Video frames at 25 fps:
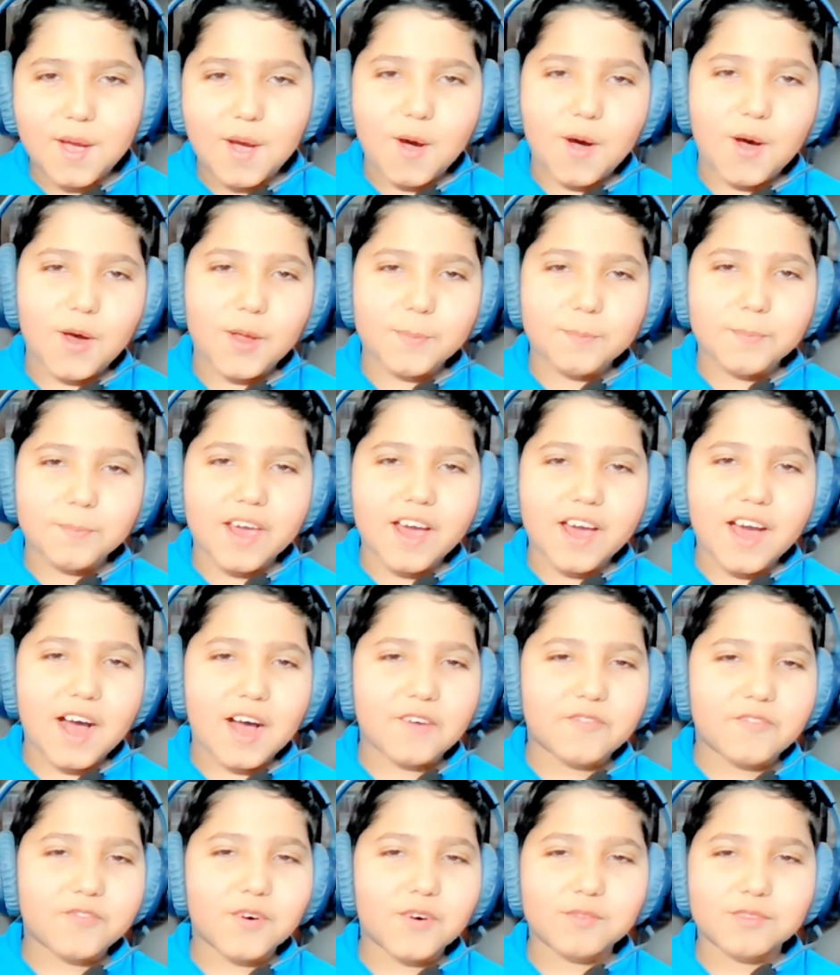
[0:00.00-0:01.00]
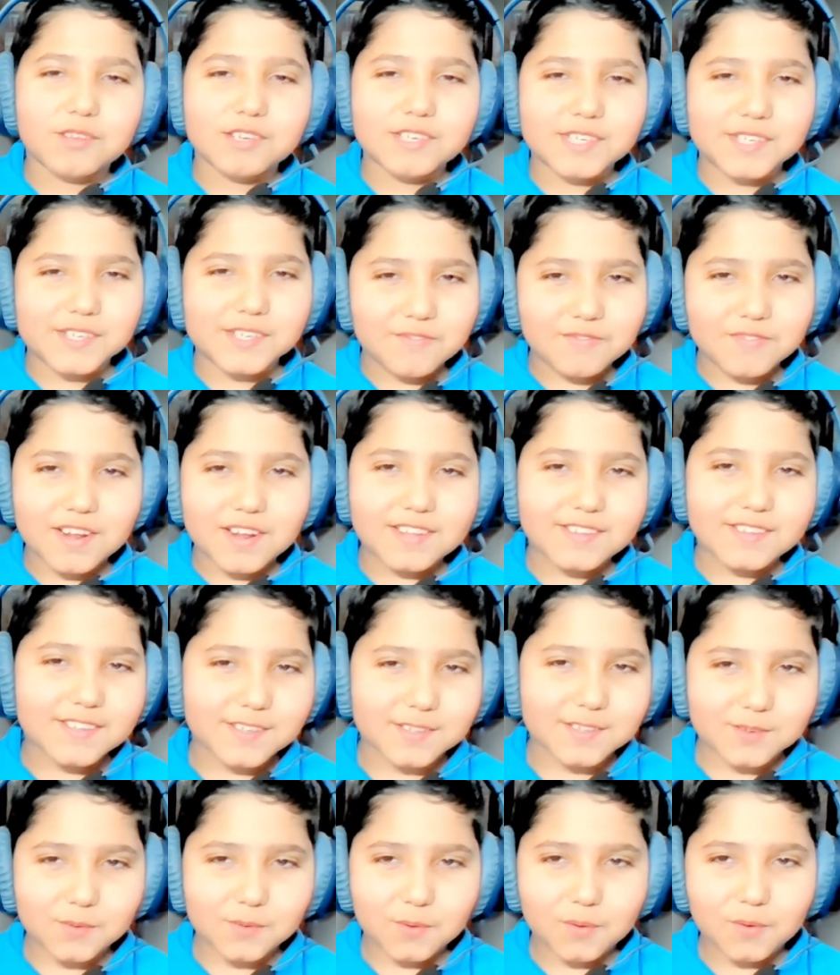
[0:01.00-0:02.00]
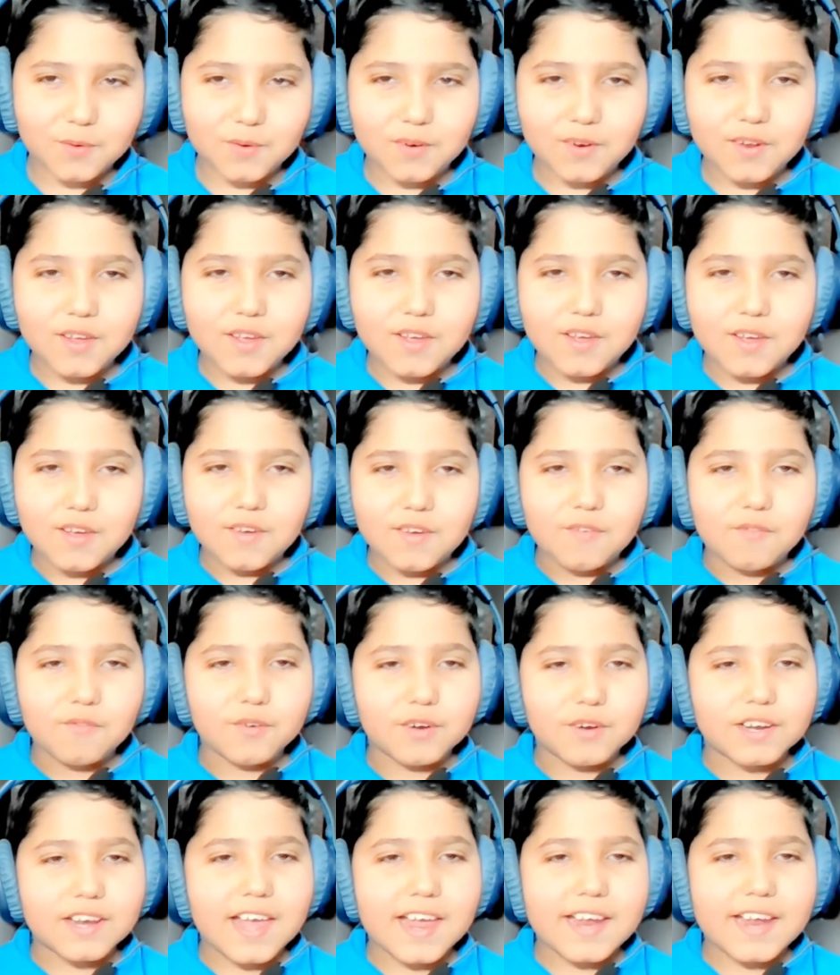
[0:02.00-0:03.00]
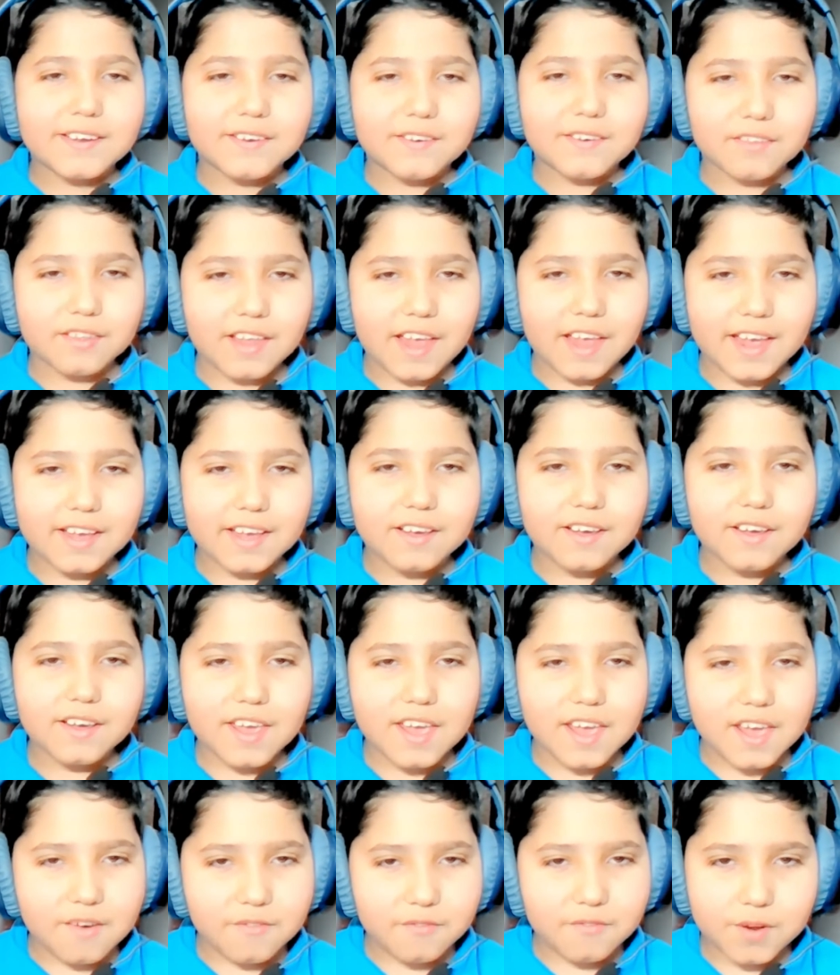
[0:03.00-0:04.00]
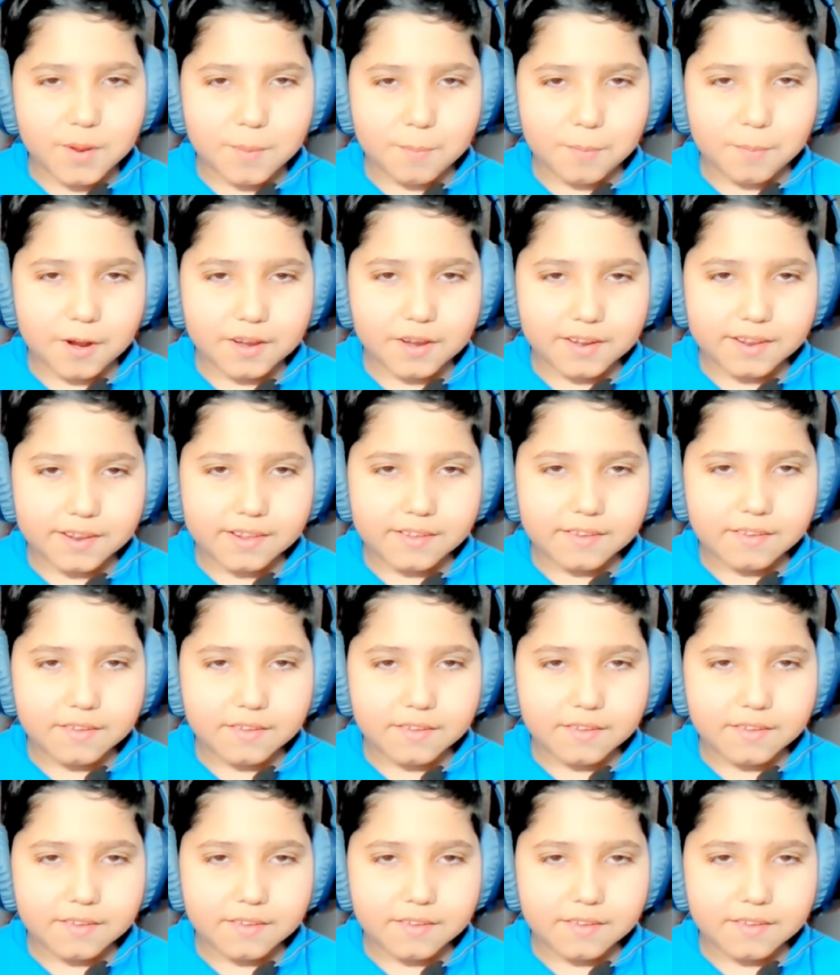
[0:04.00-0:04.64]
on behalf of the Shivnada School, would like to thank everybody.